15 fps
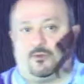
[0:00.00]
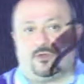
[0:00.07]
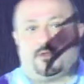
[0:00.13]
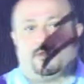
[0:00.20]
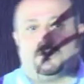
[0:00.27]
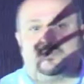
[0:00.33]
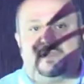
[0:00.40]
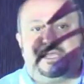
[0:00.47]

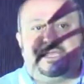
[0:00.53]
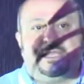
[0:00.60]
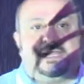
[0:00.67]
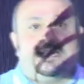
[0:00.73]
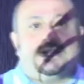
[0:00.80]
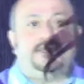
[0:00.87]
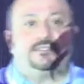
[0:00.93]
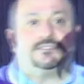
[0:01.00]
crucial.
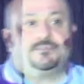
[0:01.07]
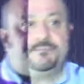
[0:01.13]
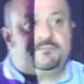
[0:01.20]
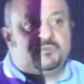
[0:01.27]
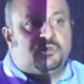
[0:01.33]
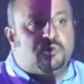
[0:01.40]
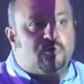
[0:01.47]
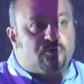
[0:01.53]

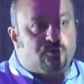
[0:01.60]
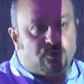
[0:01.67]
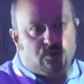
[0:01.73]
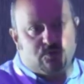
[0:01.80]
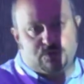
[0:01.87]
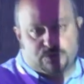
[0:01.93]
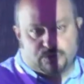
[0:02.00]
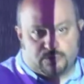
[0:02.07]

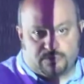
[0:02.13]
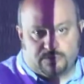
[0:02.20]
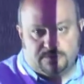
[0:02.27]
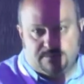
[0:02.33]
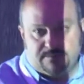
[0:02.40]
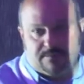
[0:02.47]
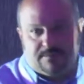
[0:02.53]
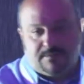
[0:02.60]
and is one
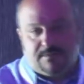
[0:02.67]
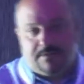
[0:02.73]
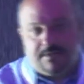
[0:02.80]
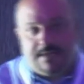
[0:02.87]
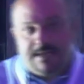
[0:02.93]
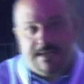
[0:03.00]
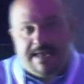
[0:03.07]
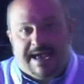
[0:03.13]
of the
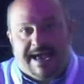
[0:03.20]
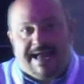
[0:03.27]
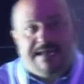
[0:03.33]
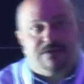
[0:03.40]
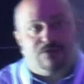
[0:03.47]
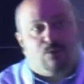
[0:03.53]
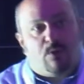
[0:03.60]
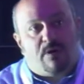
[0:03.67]
things that you
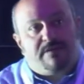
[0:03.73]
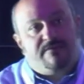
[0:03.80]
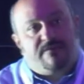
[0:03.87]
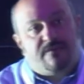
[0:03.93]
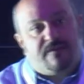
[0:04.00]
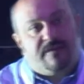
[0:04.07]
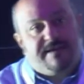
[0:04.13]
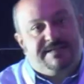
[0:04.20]
really have to
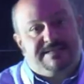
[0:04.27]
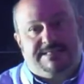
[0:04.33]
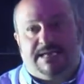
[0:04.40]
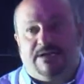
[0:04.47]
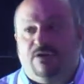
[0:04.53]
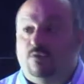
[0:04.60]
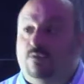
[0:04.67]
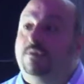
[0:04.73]
think
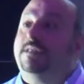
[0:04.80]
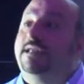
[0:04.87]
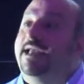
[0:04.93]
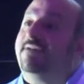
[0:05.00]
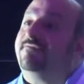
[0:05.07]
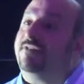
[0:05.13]
about when you're